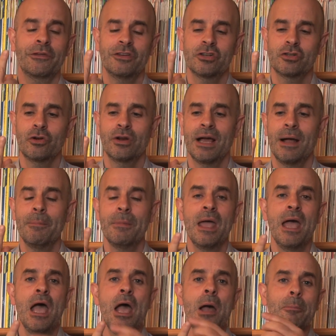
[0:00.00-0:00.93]
you discover
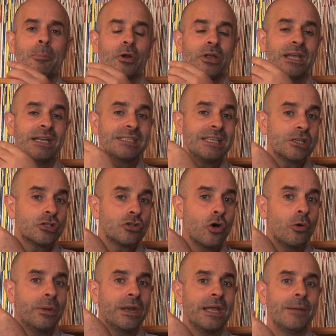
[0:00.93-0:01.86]
the words your students
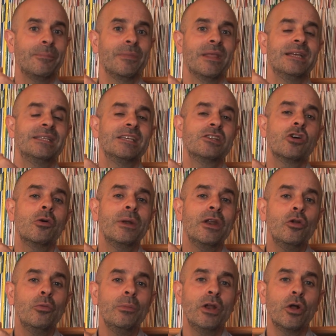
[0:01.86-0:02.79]
have the most trouble
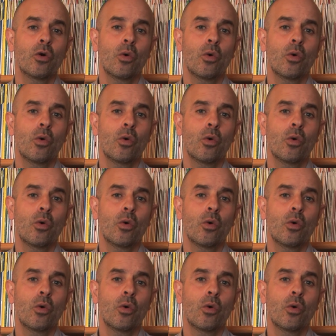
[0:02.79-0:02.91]
with.